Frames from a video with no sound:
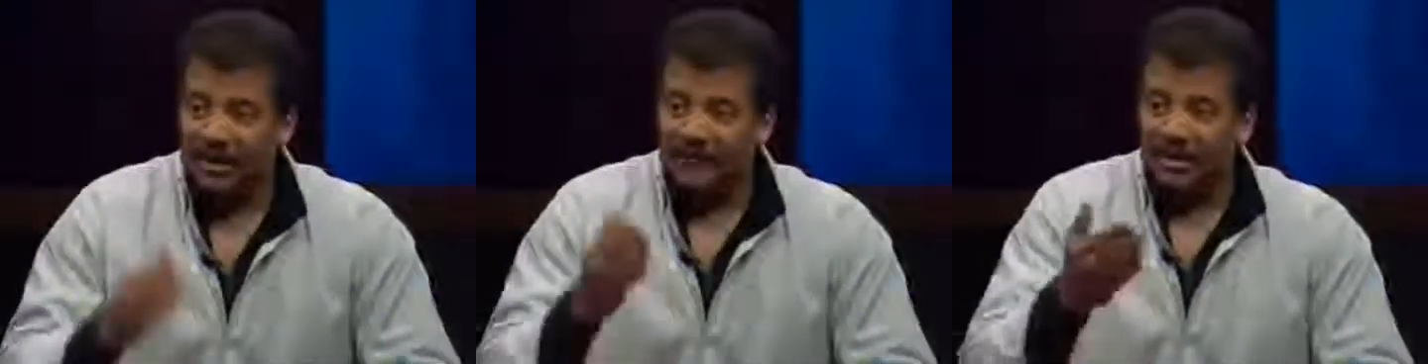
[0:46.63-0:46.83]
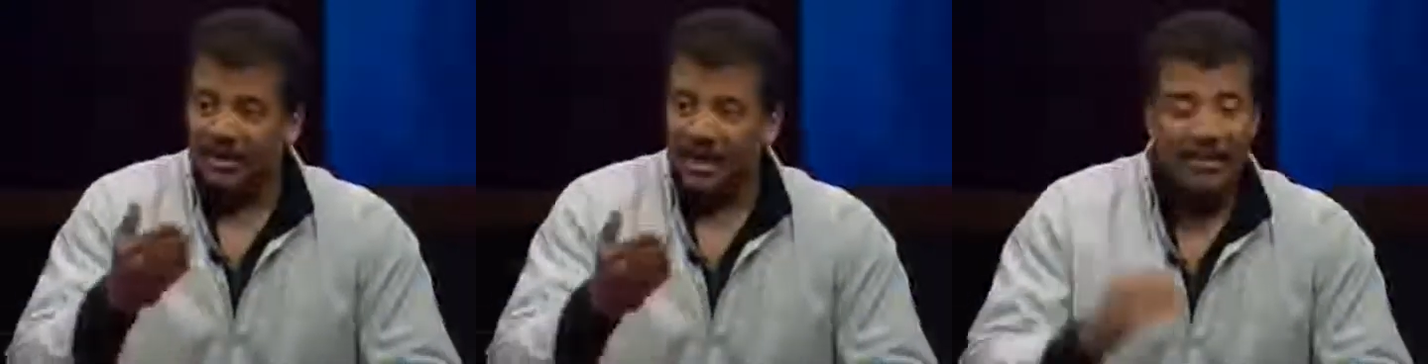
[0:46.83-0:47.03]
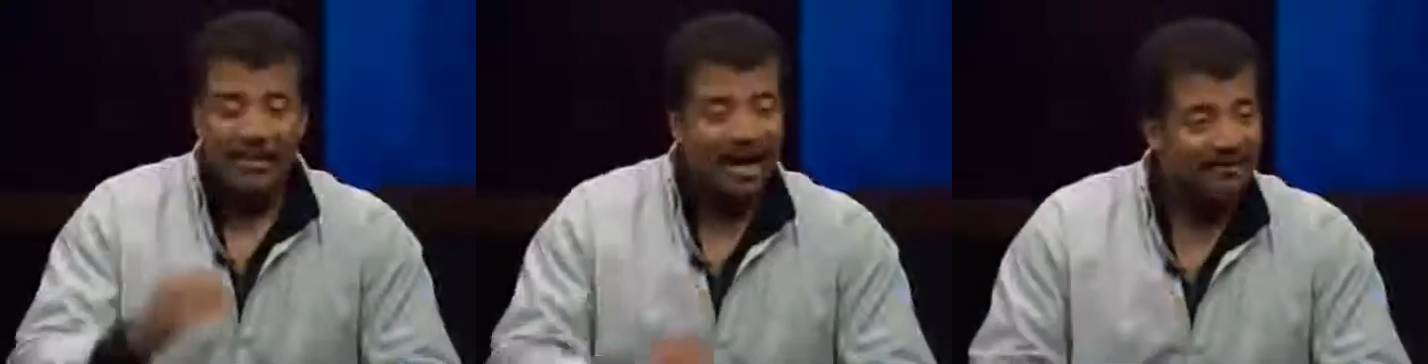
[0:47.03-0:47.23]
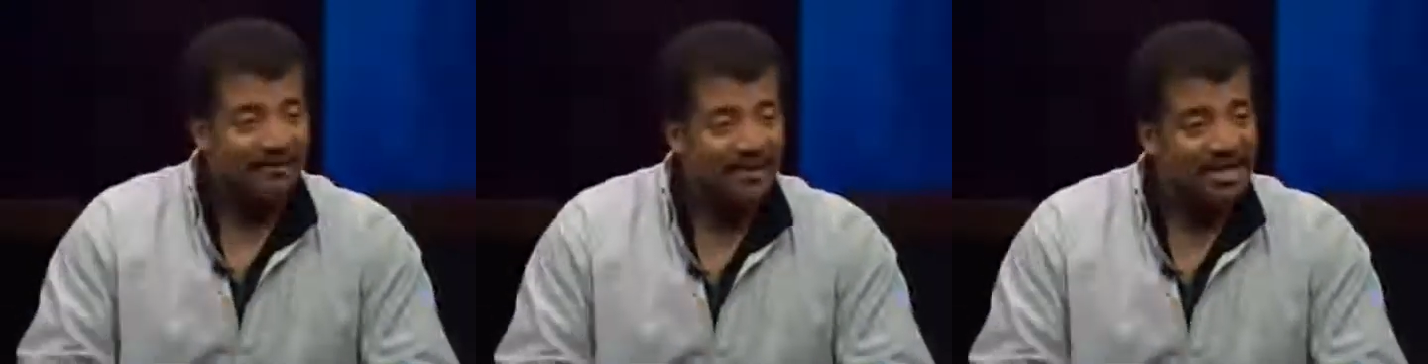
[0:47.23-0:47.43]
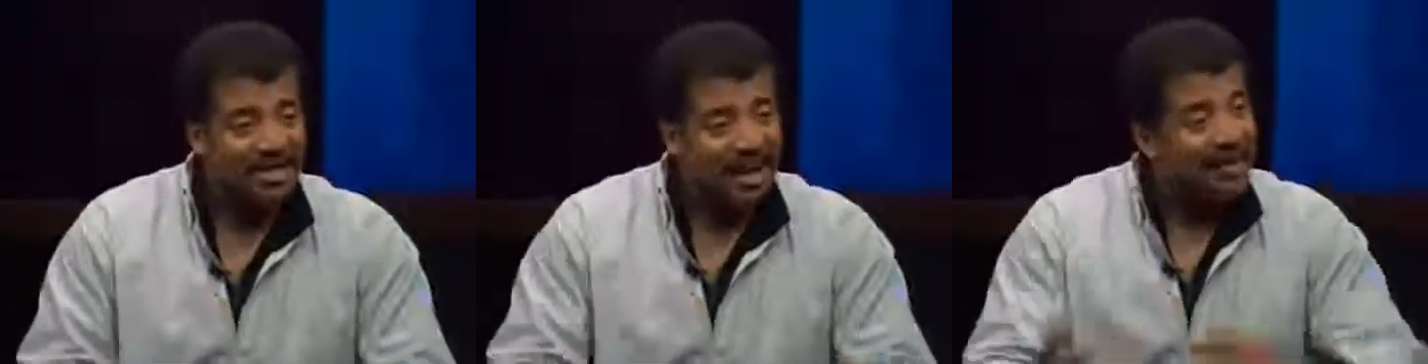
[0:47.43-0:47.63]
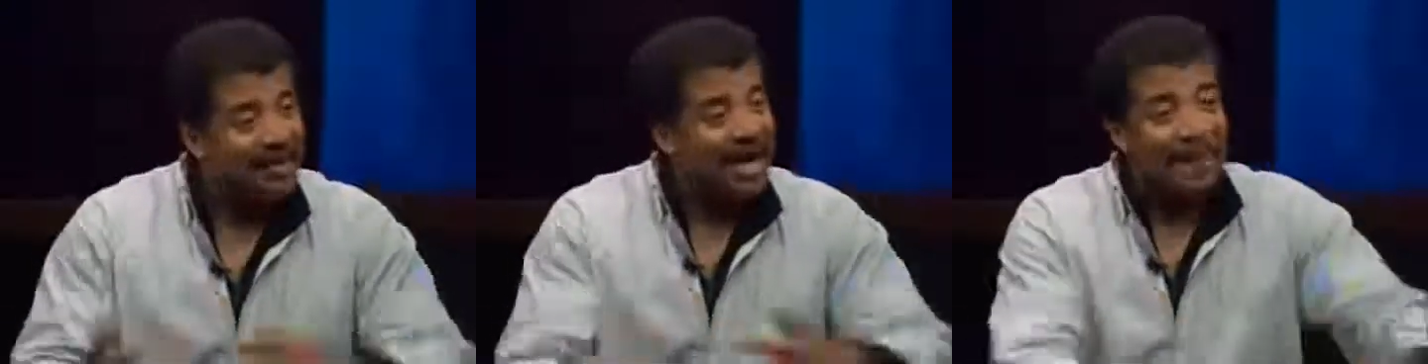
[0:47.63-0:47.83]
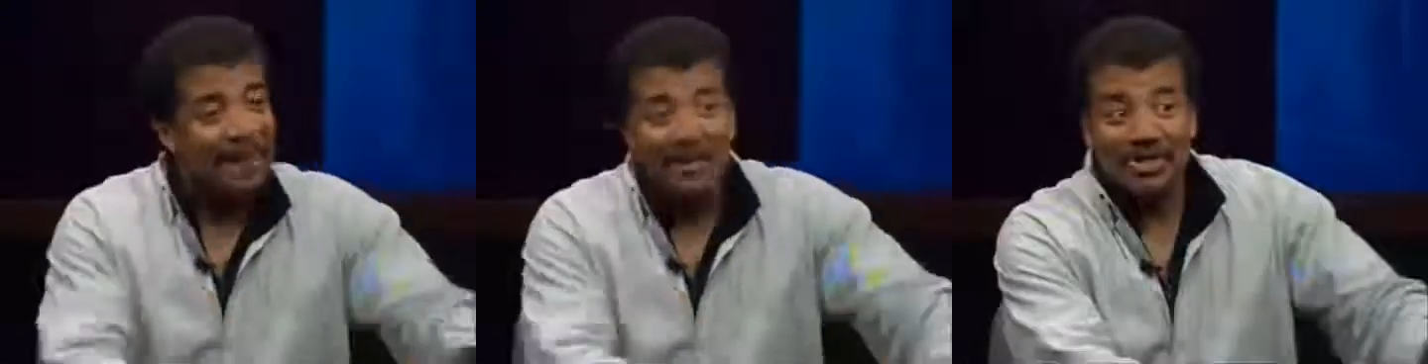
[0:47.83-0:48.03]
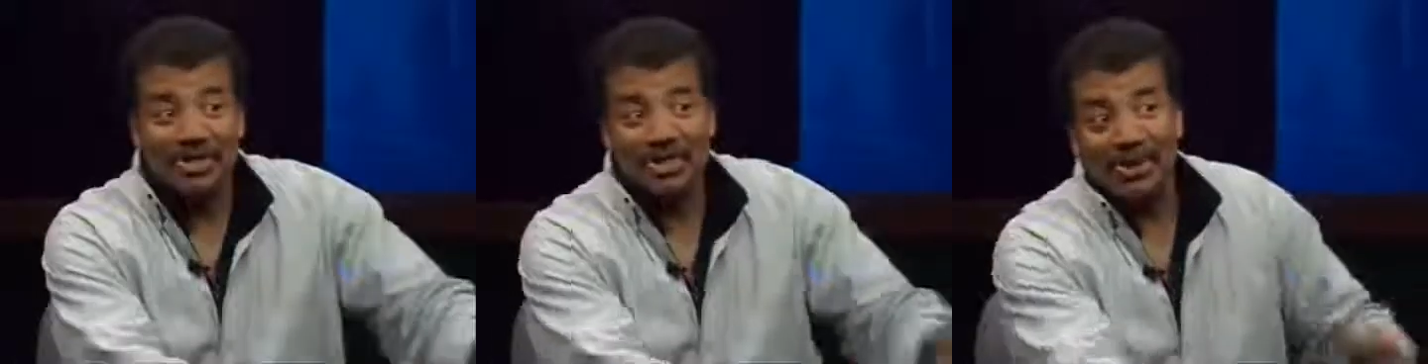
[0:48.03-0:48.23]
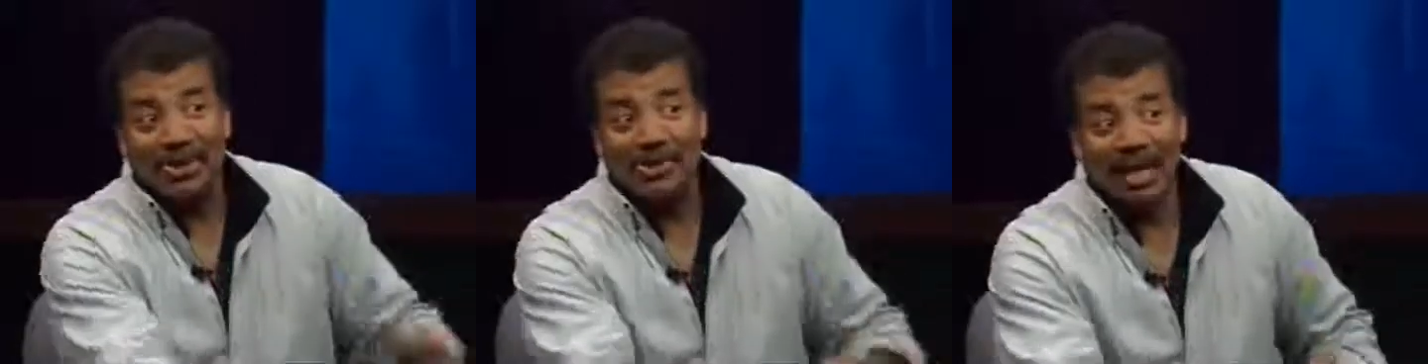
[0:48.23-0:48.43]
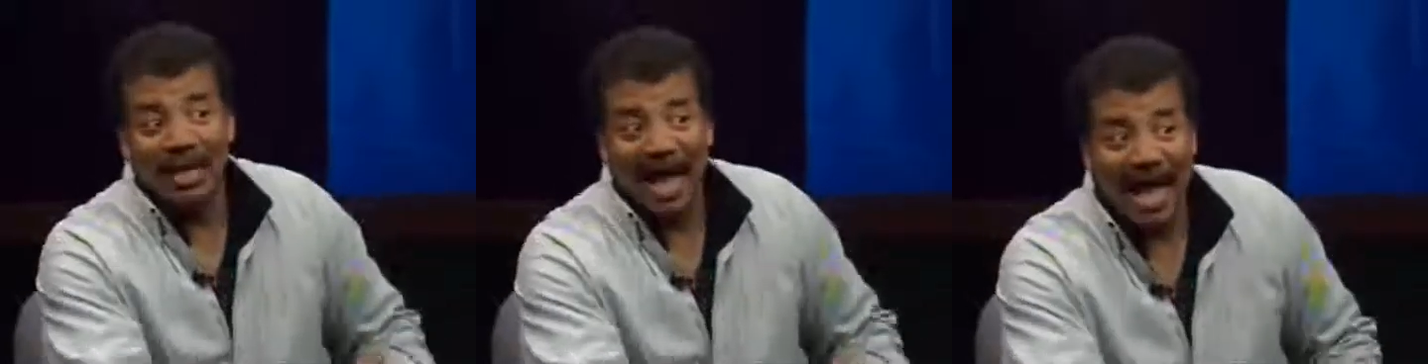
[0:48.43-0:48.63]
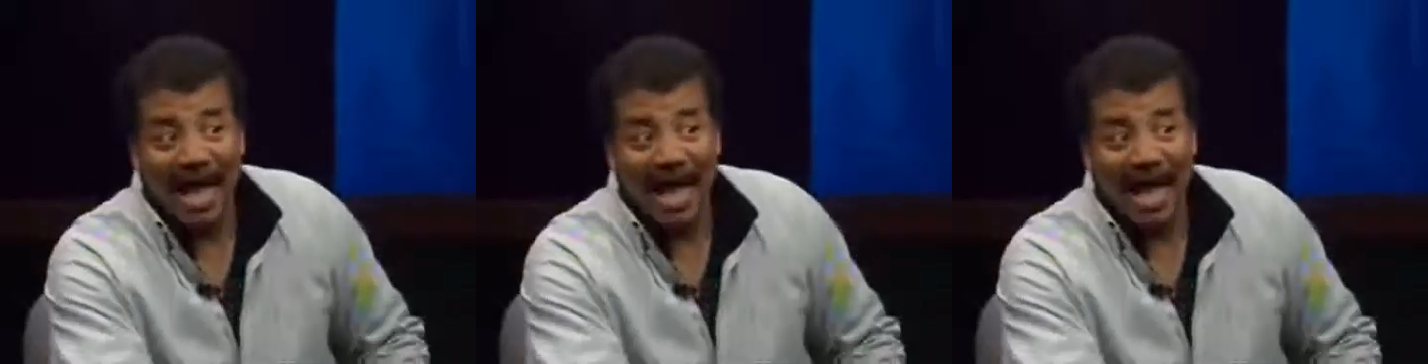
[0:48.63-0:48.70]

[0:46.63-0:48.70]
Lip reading: If you come by and visit, I'd be happy to show you the